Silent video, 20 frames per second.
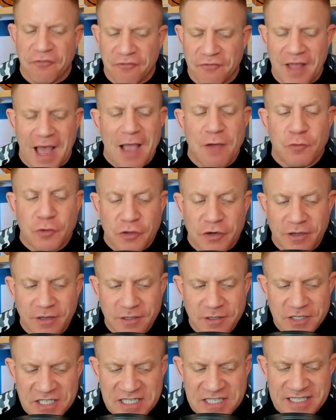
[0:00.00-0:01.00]
I would
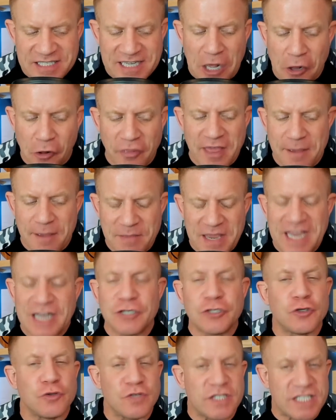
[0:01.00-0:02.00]
sell them
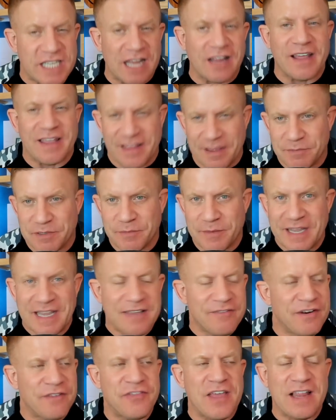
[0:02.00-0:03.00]
into selling them to me.
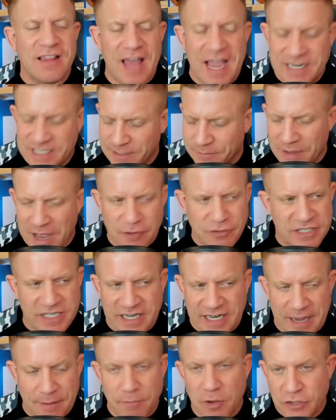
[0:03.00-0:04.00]
Even if they liked them, I was going
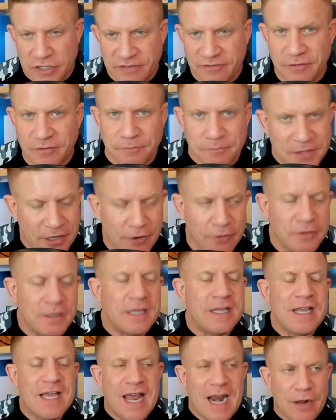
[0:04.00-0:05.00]
to get most of them, you know?
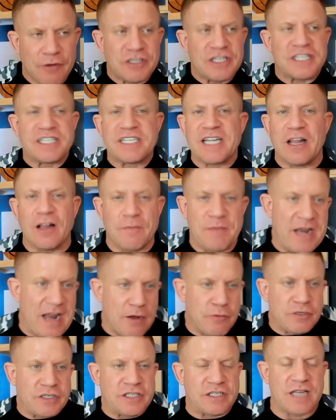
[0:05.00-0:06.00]
And I would just sell them,
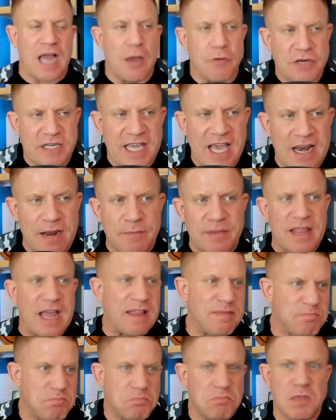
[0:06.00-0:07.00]
and I would get them, and
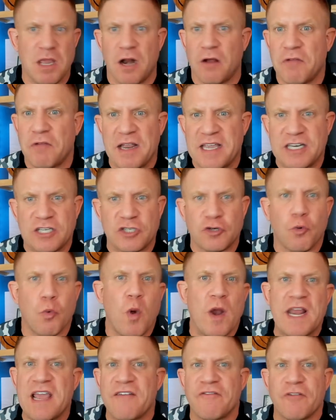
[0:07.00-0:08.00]
that, you know, I'd get
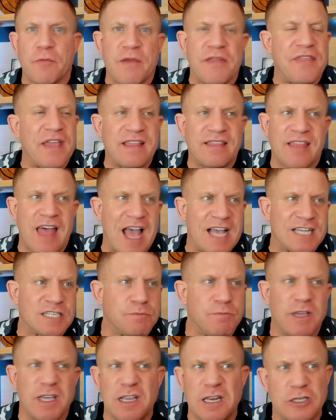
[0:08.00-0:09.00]
20 of them and they'd last
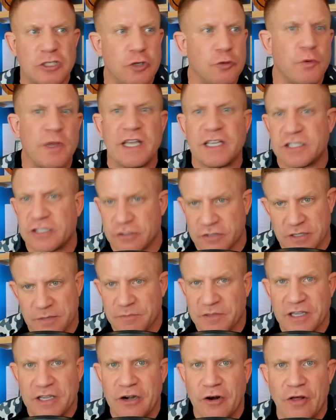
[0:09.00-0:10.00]
me 2 weeks or
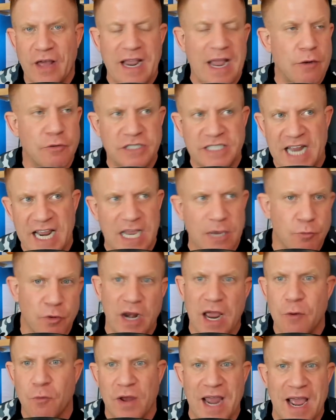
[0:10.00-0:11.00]
something. You know, like, I would take them when
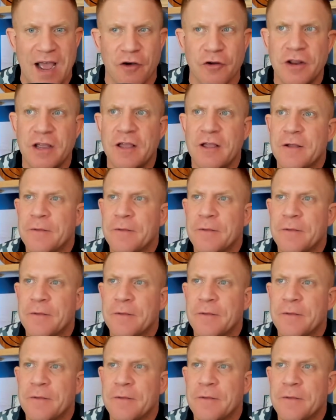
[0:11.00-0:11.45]
I went out,